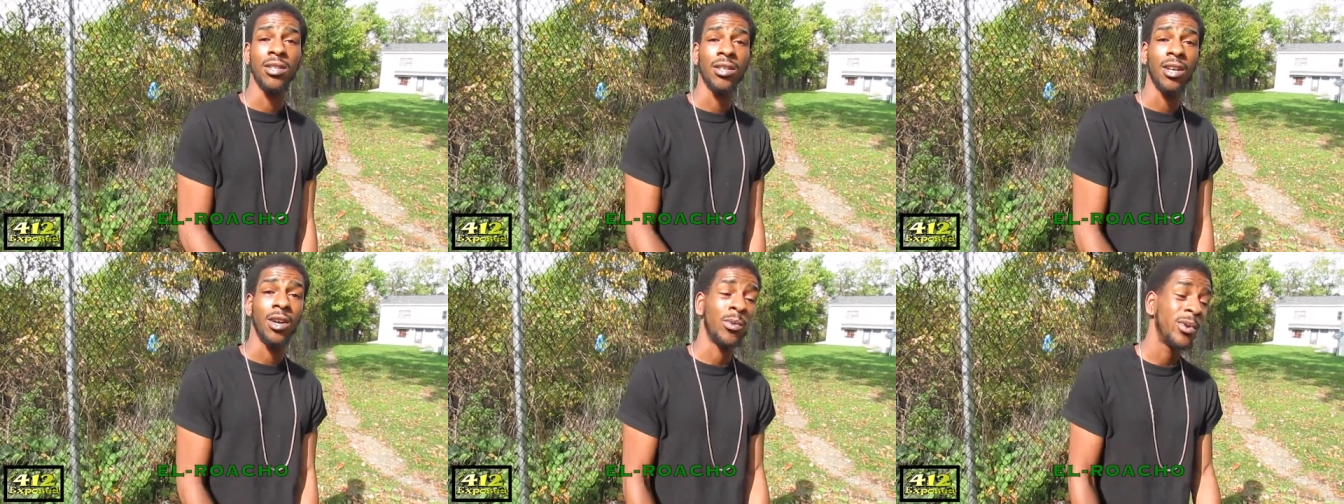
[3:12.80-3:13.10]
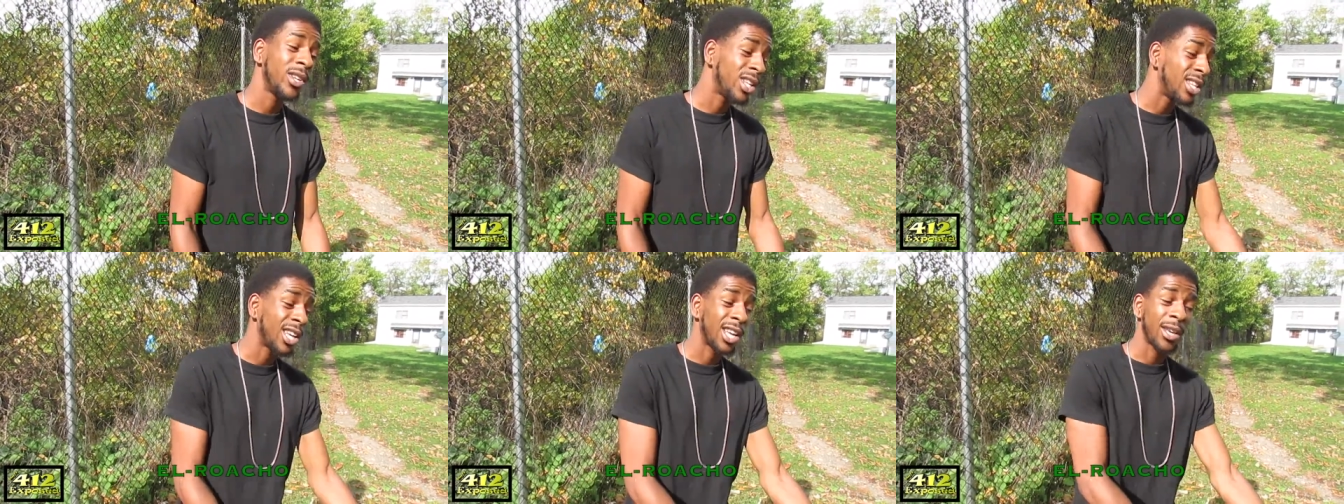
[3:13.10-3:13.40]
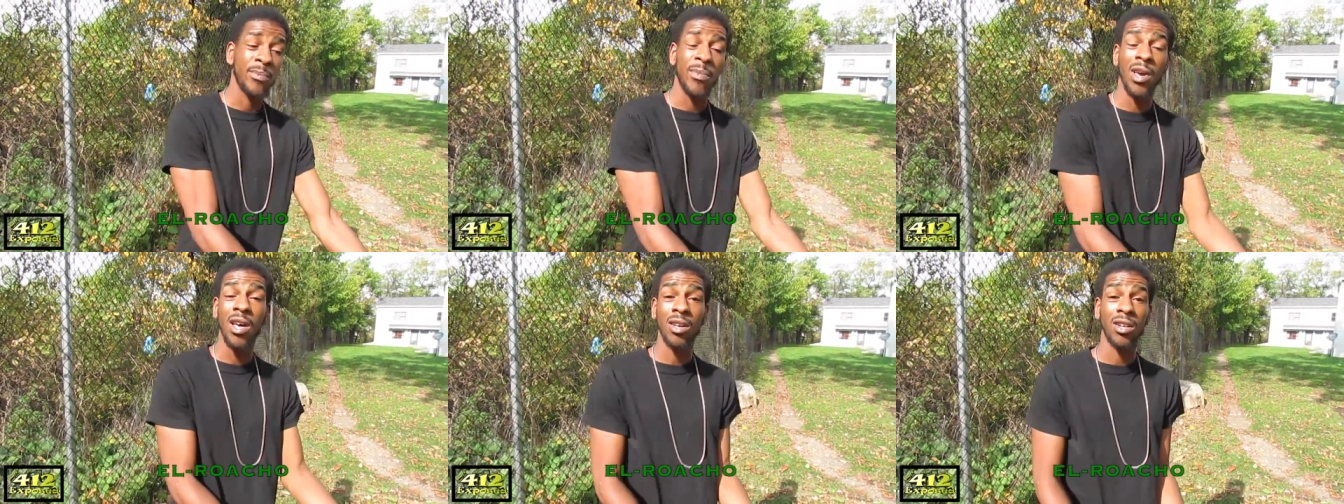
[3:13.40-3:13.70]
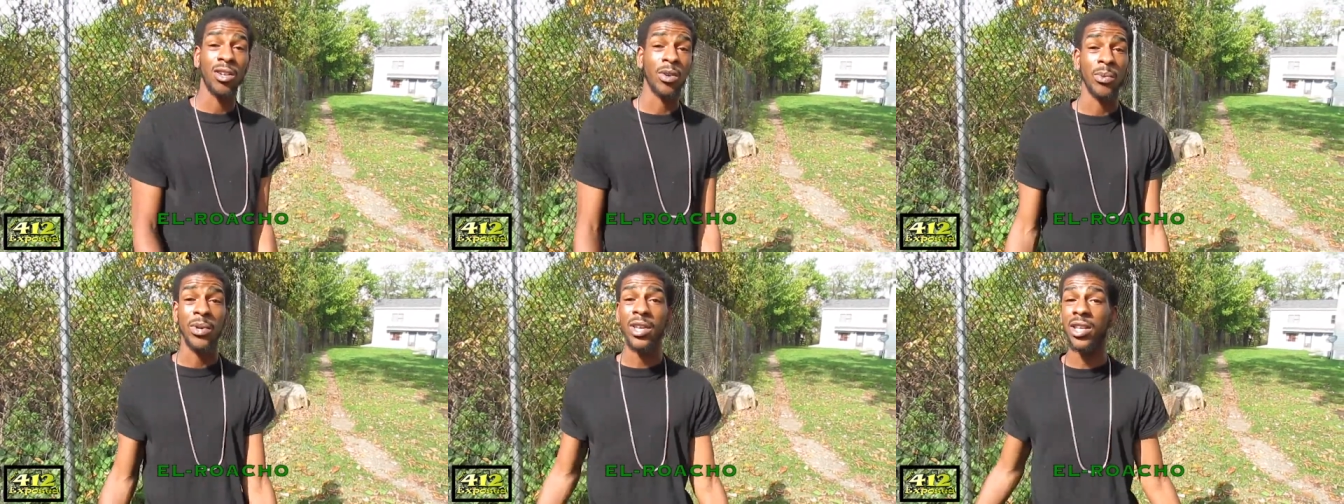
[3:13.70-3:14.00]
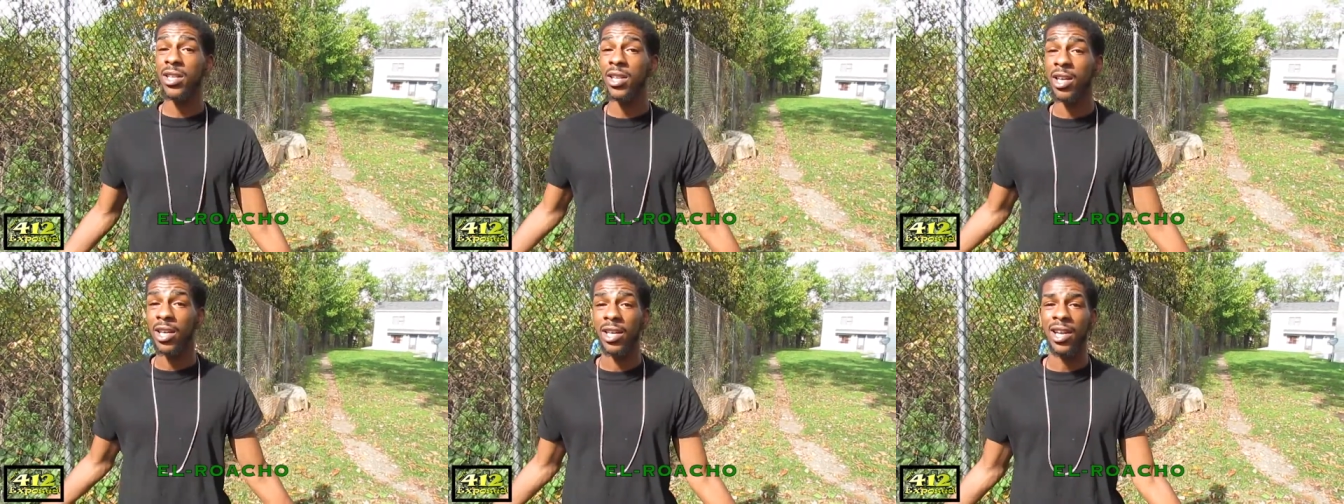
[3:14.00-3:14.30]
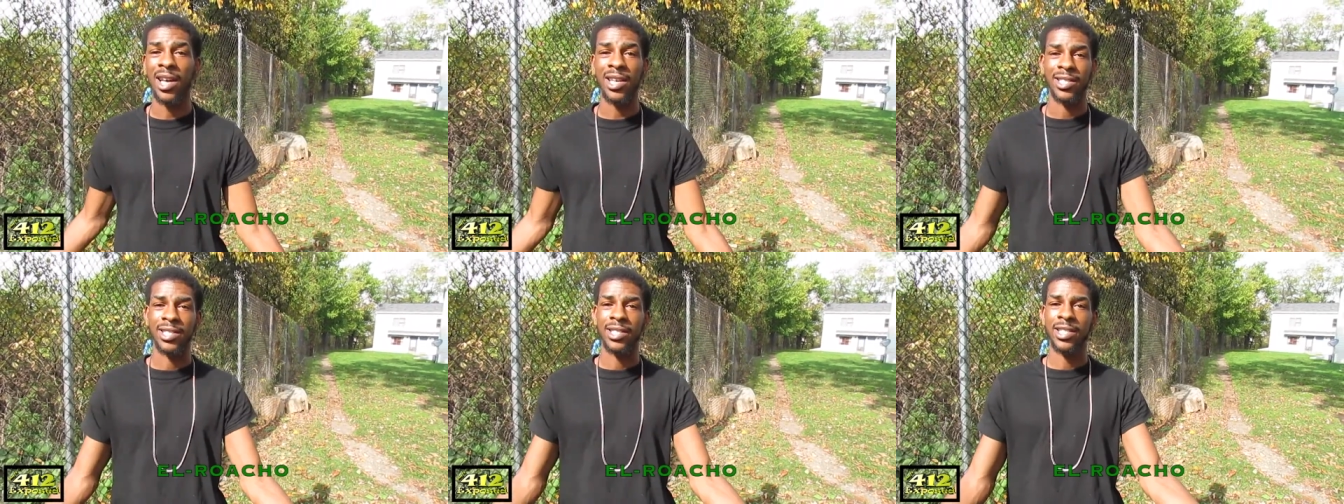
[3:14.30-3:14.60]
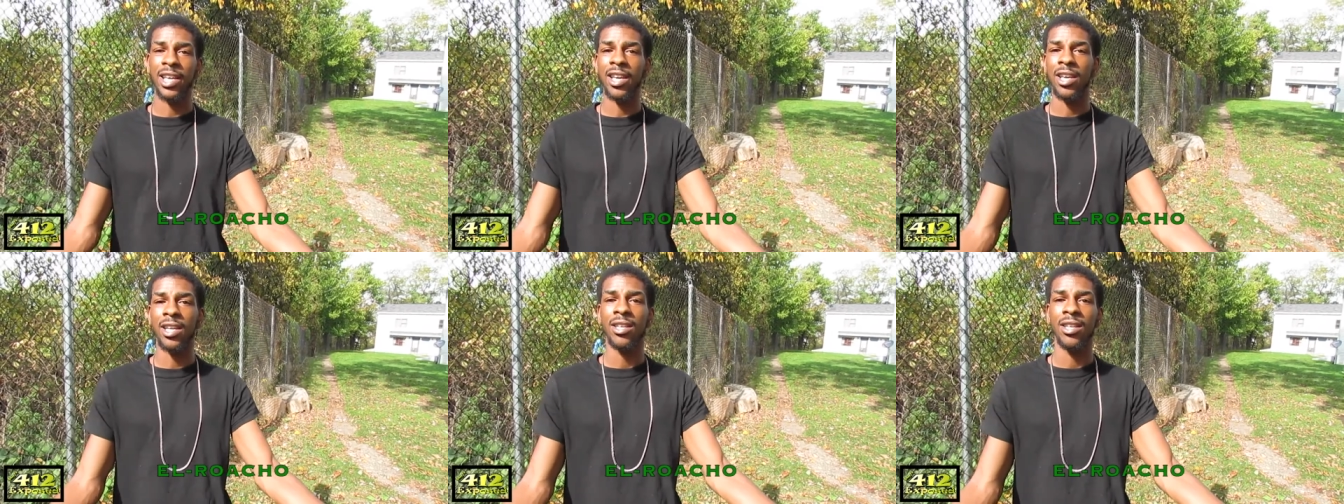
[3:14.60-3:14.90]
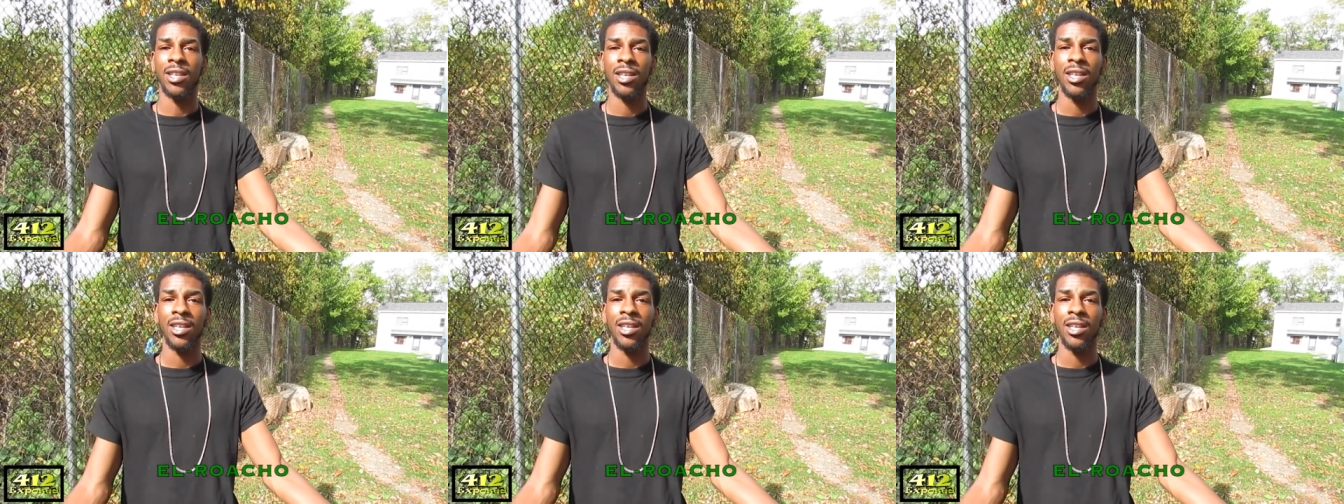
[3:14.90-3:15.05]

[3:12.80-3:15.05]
A weak nigga battling a weak nigga, that's tit.